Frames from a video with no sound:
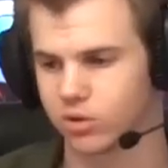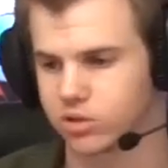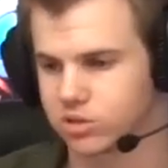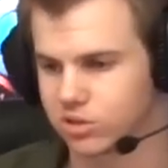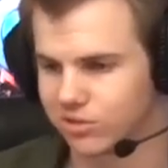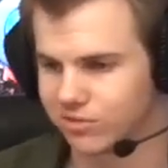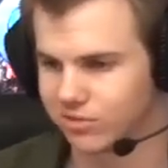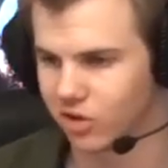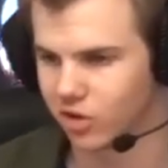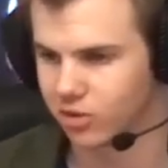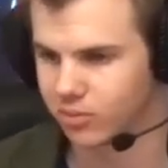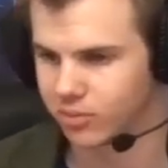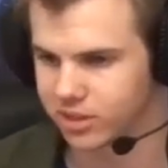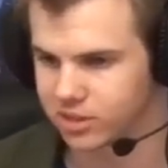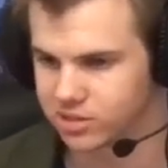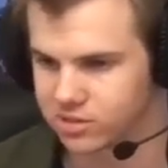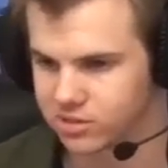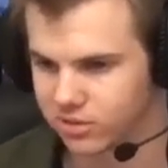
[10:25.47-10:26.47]
what sort of volume
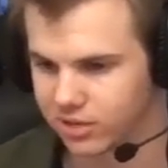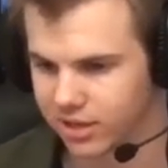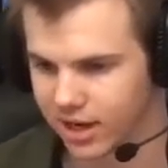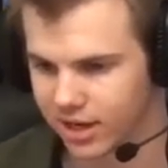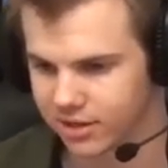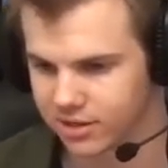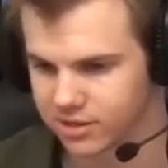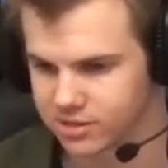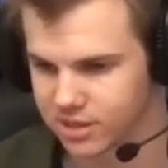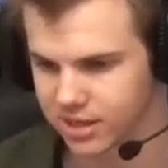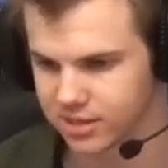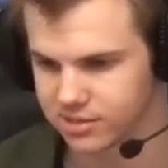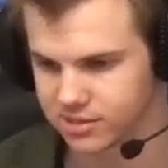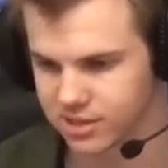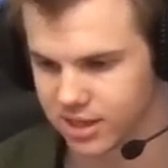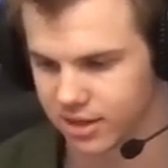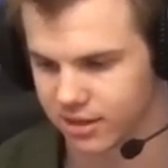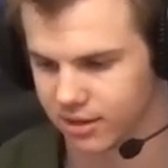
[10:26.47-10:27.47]
we can still get out of this
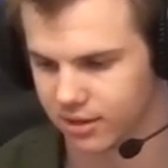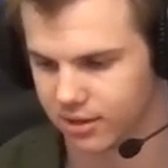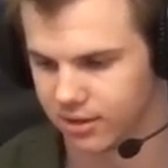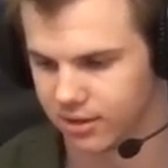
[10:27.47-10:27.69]
headset.